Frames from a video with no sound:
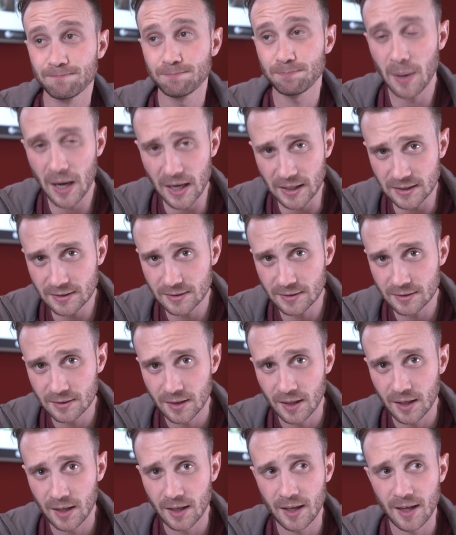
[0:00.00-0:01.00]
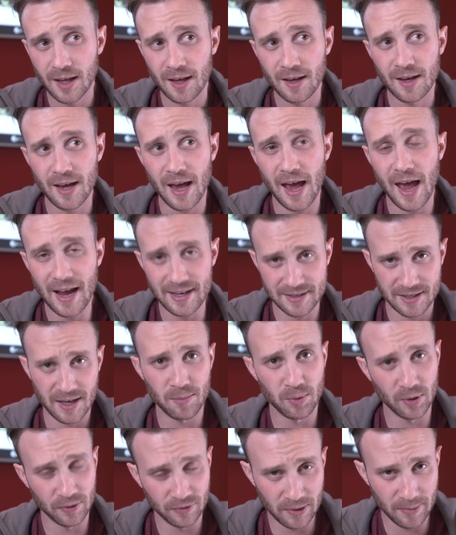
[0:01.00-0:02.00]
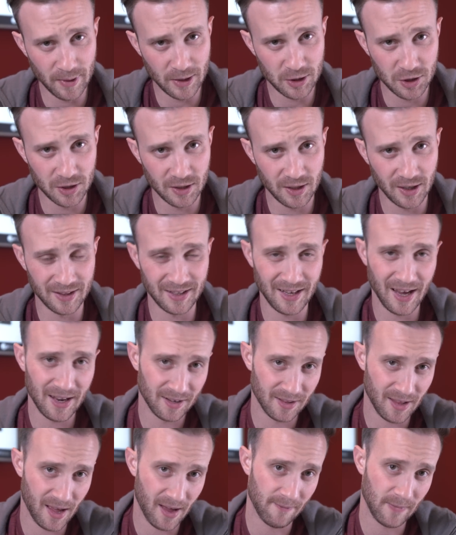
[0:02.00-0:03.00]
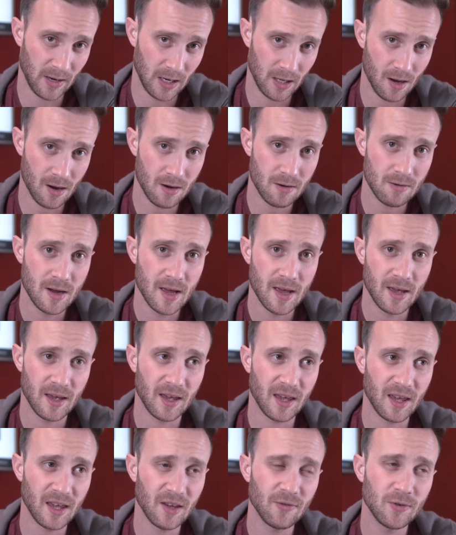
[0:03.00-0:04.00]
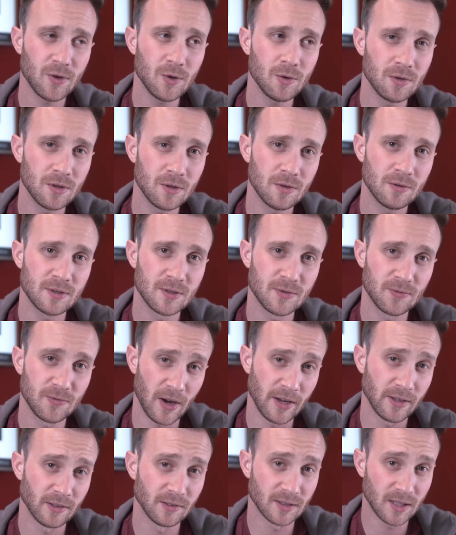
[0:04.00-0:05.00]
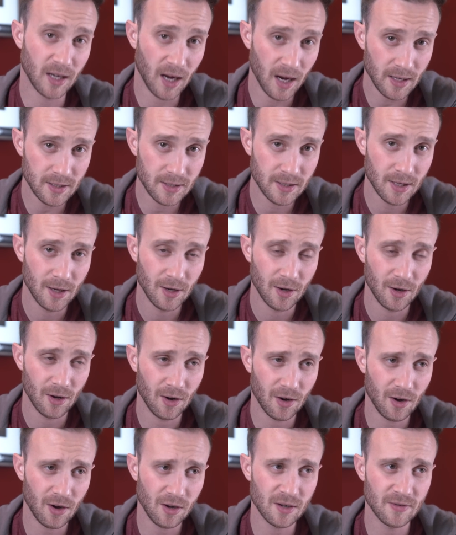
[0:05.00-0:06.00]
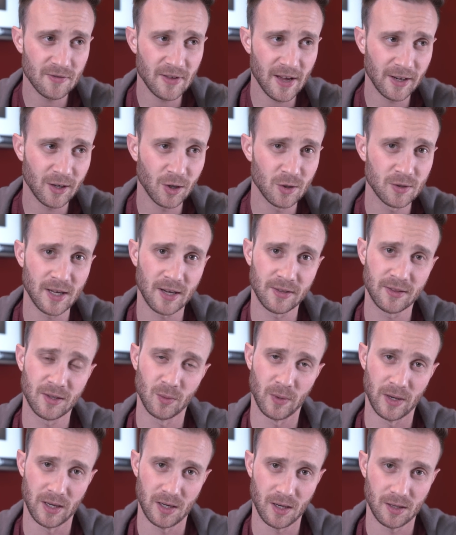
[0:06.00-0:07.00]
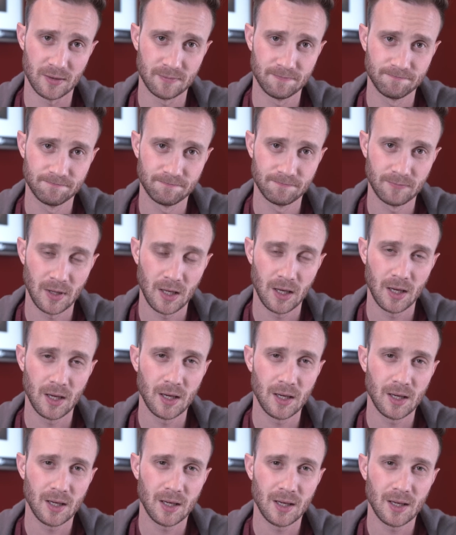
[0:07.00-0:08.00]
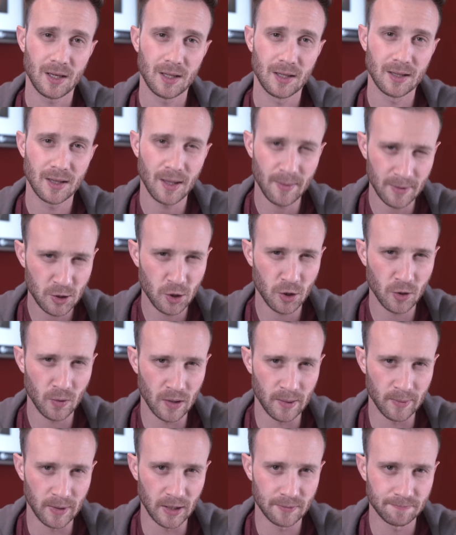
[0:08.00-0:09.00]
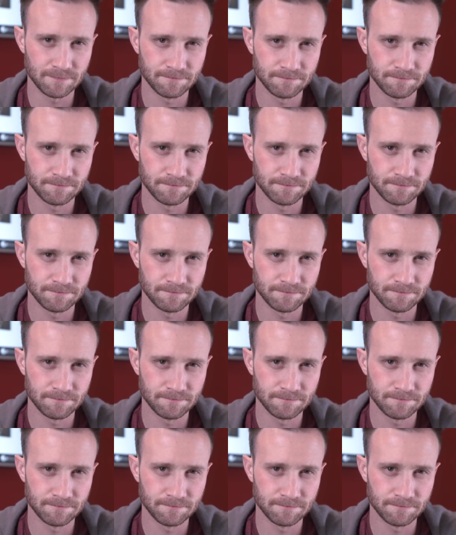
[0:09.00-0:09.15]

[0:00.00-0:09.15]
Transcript: But as I briefly mentioned at the end of that video, if you use Final Cut, all of that goes out the window. Let me show you what I mean.